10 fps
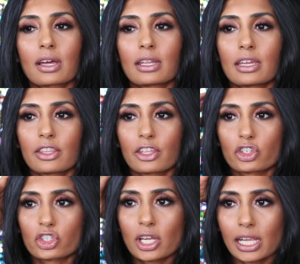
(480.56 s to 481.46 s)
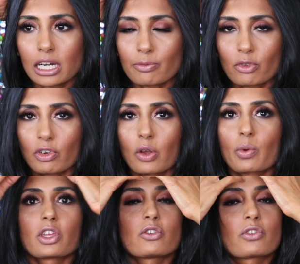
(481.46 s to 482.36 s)
on it, that you're tying it up the right
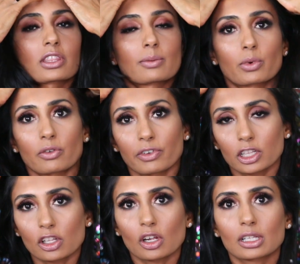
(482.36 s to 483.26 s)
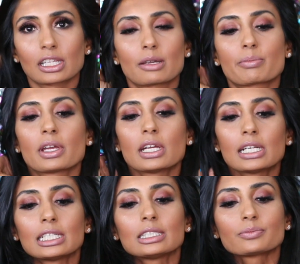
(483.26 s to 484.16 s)
way, you've got the perfect claw clip,
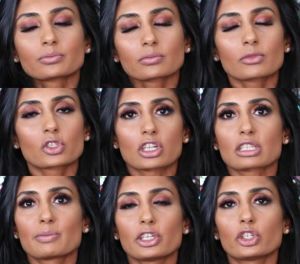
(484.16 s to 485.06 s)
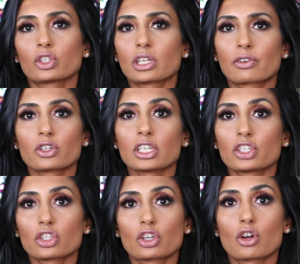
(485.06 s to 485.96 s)
trust me, you'll never
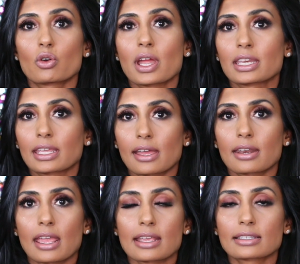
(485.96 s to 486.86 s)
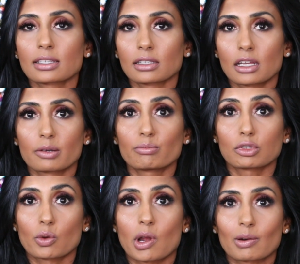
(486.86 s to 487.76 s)
need to go and get a salon
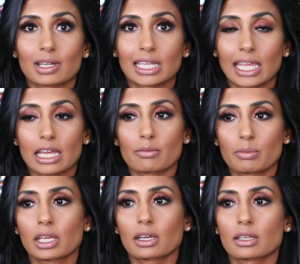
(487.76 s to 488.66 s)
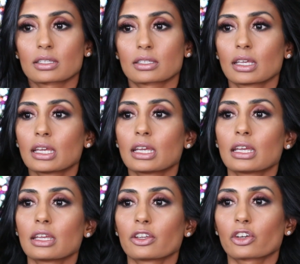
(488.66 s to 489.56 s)
blowout again because
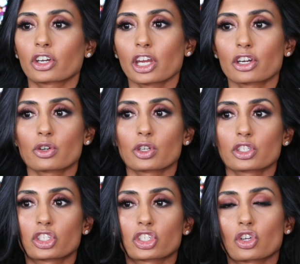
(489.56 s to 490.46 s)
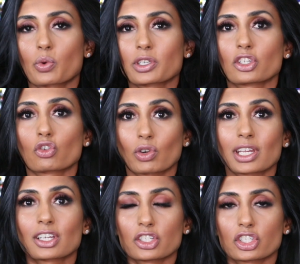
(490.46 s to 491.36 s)
your hair is just always in
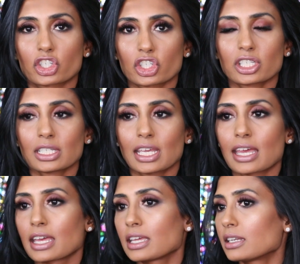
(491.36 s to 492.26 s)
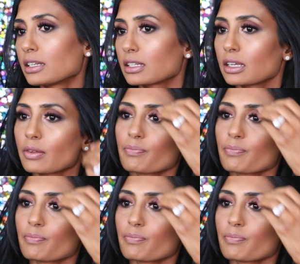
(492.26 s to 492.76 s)
great condition and